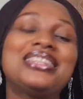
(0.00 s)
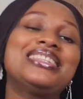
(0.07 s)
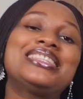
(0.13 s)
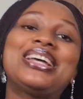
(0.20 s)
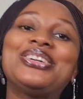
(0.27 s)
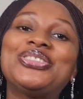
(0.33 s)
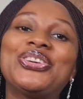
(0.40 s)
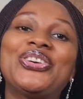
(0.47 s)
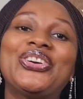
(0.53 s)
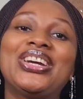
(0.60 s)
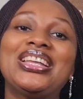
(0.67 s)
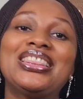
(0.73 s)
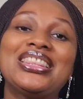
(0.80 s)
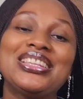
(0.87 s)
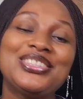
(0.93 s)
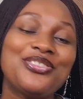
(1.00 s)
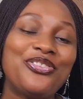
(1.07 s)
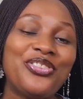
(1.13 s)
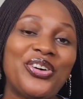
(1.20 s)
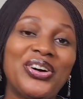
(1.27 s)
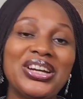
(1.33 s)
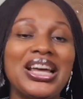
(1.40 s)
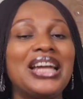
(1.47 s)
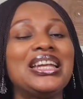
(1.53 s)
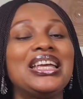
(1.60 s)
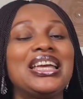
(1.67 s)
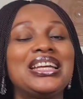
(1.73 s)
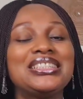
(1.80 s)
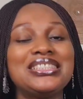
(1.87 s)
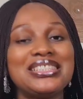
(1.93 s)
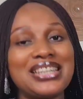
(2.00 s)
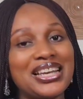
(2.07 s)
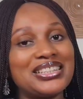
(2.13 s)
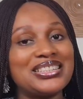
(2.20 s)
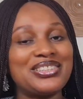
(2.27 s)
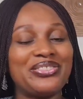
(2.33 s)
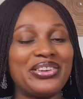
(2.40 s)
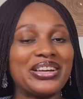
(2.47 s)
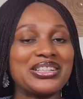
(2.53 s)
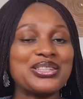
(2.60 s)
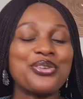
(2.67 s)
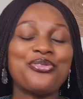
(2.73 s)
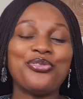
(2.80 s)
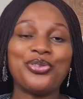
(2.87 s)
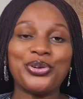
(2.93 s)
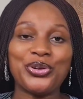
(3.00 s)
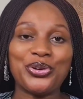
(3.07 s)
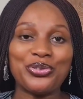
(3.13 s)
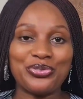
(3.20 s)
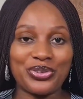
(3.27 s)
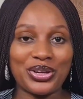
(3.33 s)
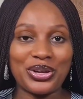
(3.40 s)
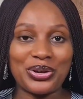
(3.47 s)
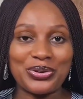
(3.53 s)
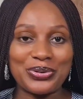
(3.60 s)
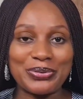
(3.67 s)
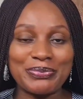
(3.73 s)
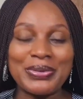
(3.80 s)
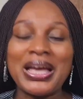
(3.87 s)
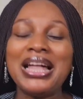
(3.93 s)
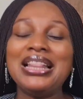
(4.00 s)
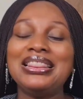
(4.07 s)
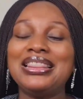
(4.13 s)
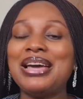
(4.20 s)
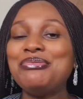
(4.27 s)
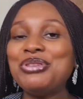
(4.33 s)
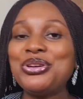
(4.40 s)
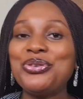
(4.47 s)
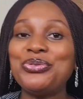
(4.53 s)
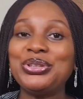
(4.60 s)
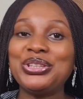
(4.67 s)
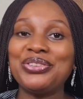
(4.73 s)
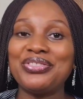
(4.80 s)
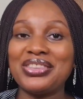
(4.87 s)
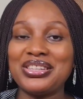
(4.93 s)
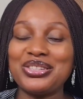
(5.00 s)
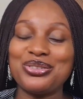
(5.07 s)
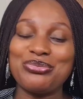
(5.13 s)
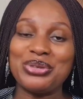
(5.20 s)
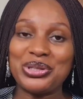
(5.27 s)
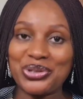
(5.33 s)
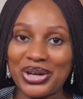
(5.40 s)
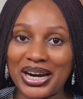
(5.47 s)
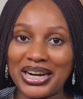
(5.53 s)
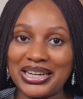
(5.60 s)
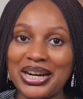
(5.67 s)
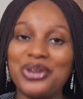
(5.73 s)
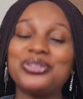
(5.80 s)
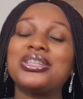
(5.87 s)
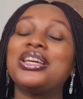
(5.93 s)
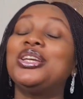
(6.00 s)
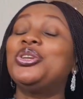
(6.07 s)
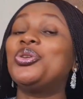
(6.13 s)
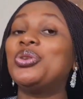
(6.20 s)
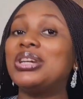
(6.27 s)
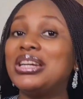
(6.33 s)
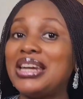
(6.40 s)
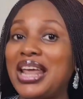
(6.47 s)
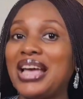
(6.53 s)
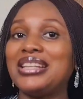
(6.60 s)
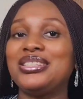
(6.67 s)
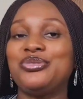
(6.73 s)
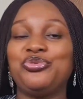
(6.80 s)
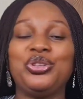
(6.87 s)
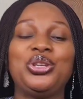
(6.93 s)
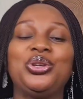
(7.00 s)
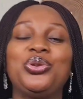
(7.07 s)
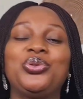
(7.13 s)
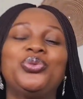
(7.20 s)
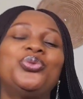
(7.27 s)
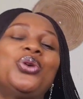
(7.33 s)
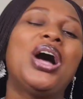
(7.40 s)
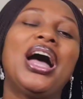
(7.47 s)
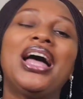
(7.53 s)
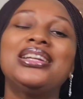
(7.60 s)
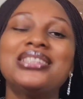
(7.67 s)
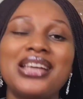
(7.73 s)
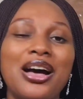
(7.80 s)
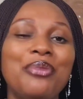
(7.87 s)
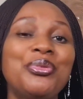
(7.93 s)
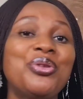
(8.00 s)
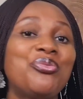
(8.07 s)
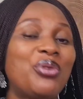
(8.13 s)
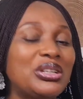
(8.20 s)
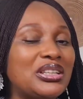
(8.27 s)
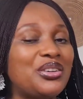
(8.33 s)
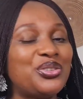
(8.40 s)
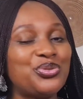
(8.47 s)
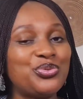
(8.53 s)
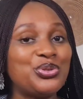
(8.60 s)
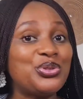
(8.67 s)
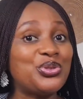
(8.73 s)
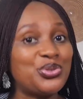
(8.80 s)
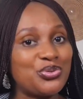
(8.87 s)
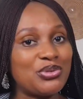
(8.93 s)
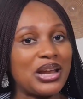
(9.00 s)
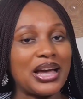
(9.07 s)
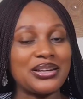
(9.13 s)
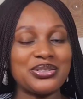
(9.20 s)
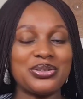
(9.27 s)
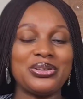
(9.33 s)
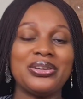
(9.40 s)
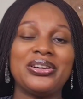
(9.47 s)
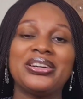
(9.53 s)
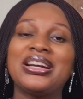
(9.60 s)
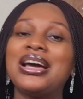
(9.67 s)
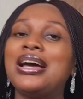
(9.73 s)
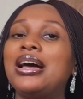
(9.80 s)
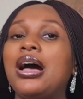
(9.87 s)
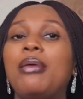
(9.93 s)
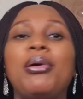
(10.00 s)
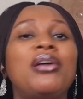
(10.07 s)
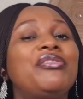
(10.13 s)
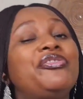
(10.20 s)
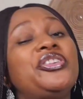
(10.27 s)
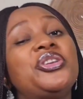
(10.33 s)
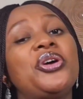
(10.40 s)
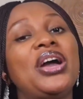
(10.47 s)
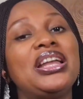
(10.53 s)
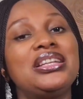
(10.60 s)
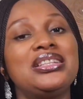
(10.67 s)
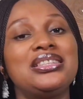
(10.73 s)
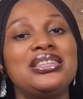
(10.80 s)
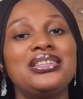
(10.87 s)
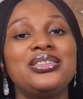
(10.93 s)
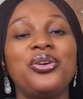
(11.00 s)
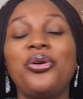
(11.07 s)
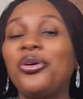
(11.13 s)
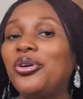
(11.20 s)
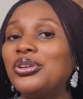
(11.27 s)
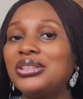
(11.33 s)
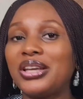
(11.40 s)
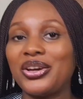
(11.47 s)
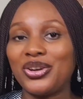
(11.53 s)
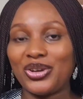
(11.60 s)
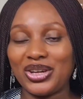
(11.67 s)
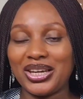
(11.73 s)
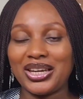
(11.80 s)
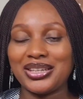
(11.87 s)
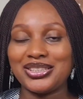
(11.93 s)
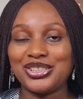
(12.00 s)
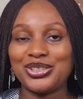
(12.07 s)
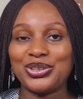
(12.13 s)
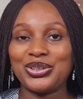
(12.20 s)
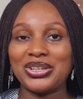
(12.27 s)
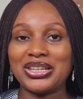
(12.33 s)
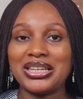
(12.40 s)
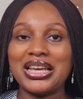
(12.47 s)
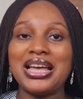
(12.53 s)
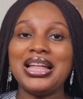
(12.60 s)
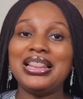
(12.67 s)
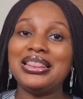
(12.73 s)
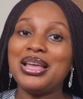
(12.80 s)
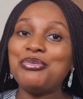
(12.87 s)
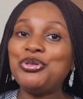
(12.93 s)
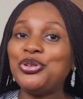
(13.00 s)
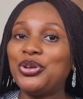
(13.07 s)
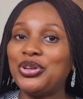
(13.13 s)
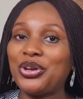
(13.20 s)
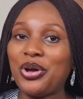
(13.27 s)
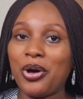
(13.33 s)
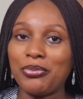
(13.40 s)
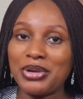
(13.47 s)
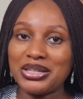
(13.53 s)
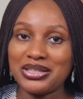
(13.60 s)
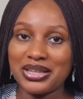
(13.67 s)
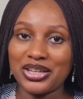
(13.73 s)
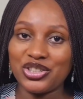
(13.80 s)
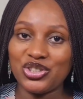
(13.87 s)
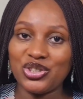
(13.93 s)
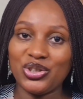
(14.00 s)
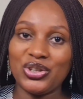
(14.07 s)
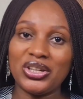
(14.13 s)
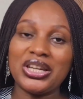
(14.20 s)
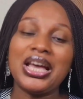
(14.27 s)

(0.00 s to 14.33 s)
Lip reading: is how to create this fun and engaging text effect for your video. Let me know which of these you'll be trying out in your next video, and tell me what else would you like to learn about video editing or content creation. Let me know in the comment section.